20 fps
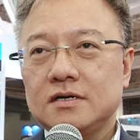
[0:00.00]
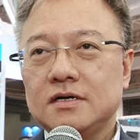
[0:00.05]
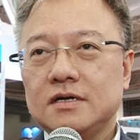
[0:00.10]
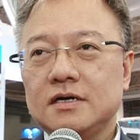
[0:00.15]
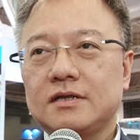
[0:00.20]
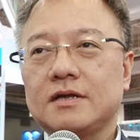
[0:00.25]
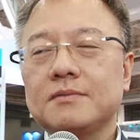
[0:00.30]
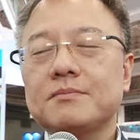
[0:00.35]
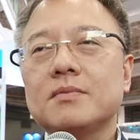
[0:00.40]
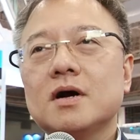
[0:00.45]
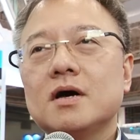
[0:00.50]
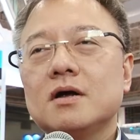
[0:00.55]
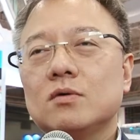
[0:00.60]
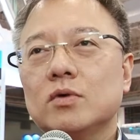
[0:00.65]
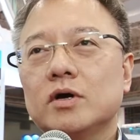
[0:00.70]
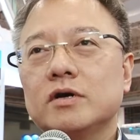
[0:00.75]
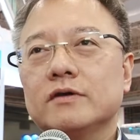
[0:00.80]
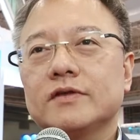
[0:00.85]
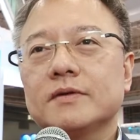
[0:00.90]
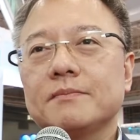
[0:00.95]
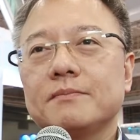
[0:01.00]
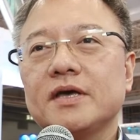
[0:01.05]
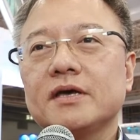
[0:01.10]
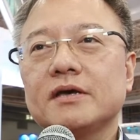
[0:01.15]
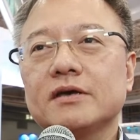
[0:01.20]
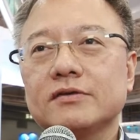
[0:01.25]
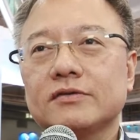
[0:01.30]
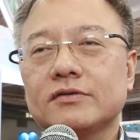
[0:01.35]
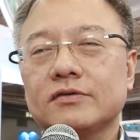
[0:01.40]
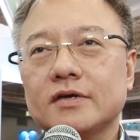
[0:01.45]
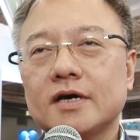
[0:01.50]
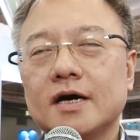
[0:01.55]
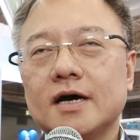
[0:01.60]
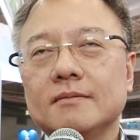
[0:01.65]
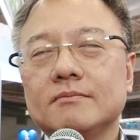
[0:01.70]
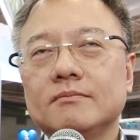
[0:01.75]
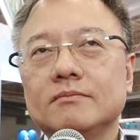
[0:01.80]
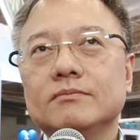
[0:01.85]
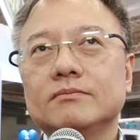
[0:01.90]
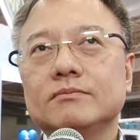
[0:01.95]
I think one of the biggest
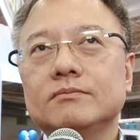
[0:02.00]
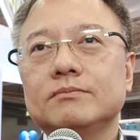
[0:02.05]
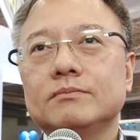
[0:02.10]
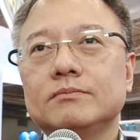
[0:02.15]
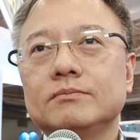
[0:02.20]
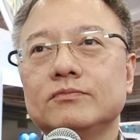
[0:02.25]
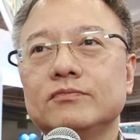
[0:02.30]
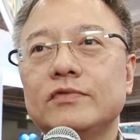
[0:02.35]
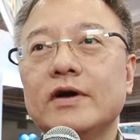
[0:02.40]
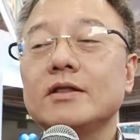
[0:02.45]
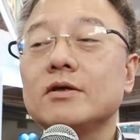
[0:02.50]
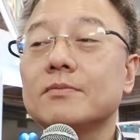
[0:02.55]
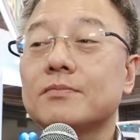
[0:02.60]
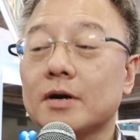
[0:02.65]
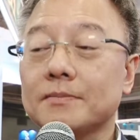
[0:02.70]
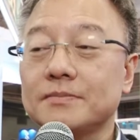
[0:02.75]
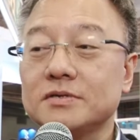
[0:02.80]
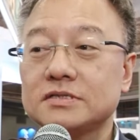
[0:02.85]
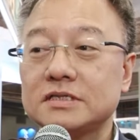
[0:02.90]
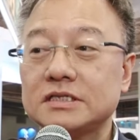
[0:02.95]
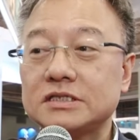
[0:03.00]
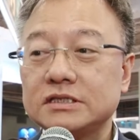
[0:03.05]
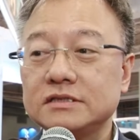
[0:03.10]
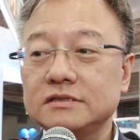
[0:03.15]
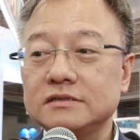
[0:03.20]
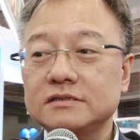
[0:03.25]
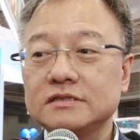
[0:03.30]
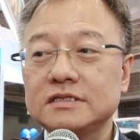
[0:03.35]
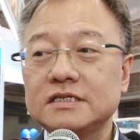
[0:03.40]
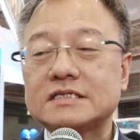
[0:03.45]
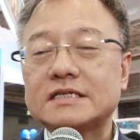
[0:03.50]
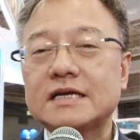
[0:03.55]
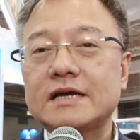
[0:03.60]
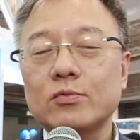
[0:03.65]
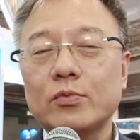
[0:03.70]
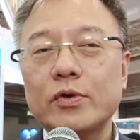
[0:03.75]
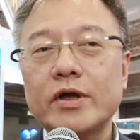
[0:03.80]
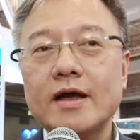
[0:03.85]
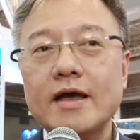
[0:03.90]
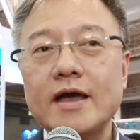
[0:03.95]
um, value propositions is
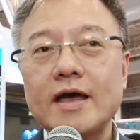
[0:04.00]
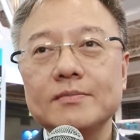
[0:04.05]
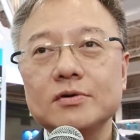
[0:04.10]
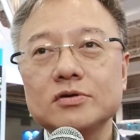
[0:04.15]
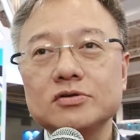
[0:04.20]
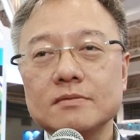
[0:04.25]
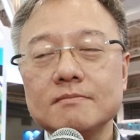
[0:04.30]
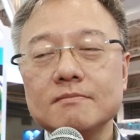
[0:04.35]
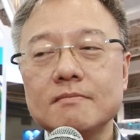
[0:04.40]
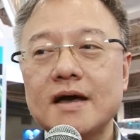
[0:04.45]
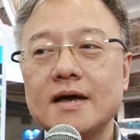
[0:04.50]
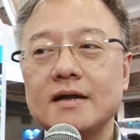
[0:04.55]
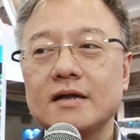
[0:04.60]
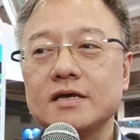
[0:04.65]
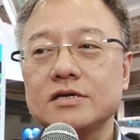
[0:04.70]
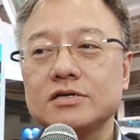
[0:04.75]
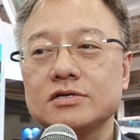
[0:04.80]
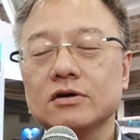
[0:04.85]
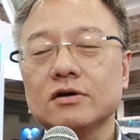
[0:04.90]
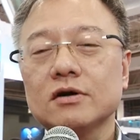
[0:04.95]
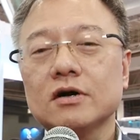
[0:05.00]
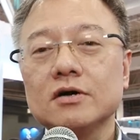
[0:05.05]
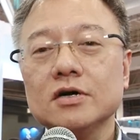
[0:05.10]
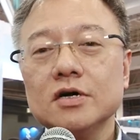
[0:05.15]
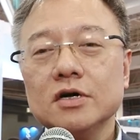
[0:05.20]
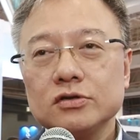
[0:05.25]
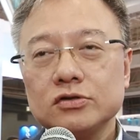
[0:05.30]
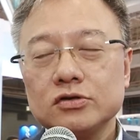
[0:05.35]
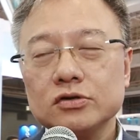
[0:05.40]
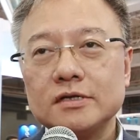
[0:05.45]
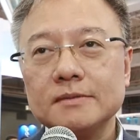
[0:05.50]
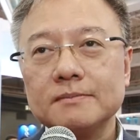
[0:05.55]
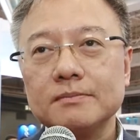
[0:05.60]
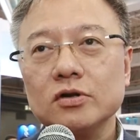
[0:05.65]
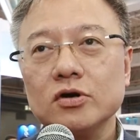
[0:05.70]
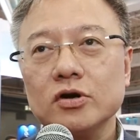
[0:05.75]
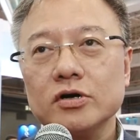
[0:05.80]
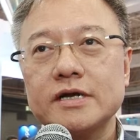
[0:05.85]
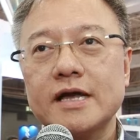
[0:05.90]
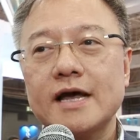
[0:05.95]
that we are able to manage or to
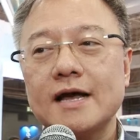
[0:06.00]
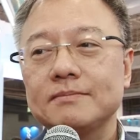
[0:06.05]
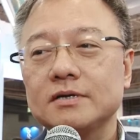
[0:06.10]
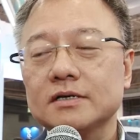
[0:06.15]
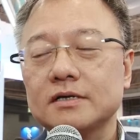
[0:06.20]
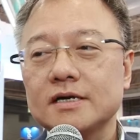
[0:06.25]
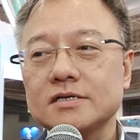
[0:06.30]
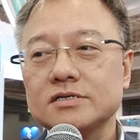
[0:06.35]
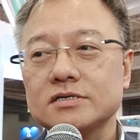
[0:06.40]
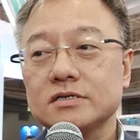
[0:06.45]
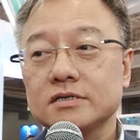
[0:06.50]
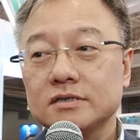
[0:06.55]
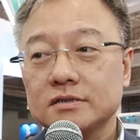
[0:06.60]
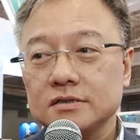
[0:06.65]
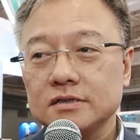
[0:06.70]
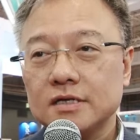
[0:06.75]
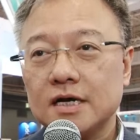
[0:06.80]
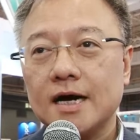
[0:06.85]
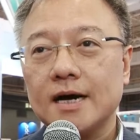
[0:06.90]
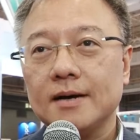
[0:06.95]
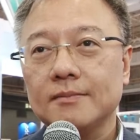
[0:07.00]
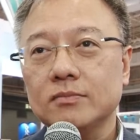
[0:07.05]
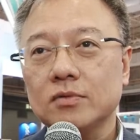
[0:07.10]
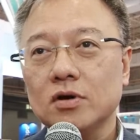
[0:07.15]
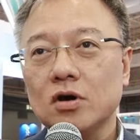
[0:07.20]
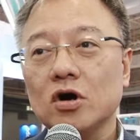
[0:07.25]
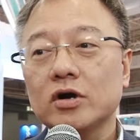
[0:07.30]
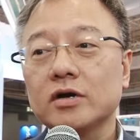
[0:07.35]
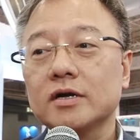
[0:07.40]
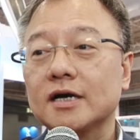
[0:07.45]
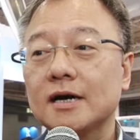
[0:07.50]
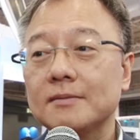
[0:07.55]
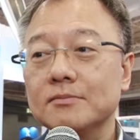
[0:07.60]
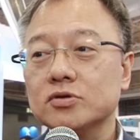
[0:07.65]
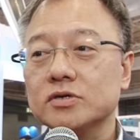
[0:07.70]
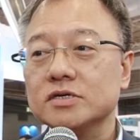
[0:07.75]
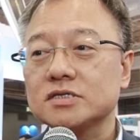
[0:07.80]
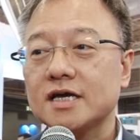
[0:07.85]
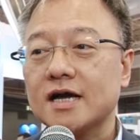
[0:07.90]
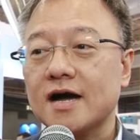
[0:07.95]
deploy the application um, on a
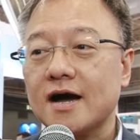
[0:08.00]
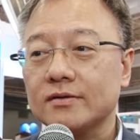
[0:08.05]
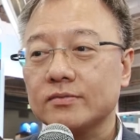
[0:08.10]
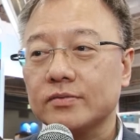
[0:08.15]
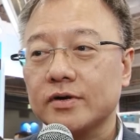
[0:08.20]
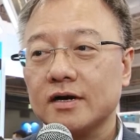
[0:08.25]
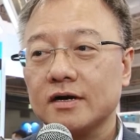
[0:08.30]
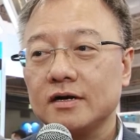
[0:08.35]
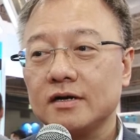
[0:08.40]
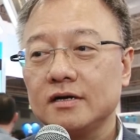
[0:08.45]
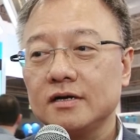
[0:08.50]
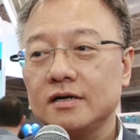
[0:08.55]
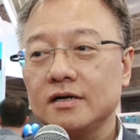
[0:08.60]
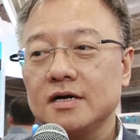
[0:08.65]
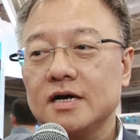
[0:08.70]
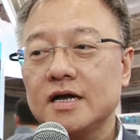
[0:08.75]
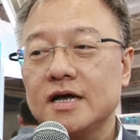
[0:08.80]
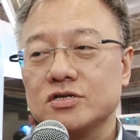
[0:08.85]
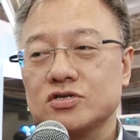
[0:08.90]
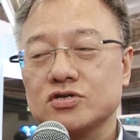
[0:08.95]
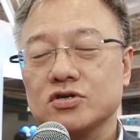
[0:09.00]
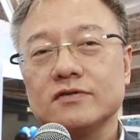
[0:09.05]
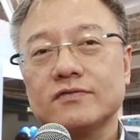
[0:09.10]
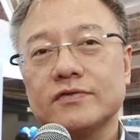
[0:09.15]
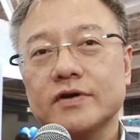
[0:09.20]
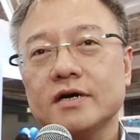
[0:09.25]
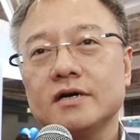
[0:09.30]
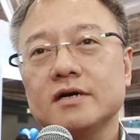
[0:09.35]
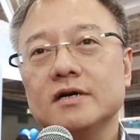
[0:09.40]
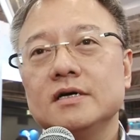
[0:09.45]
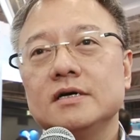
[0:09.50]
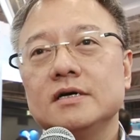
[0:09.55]
commodity hardware and software,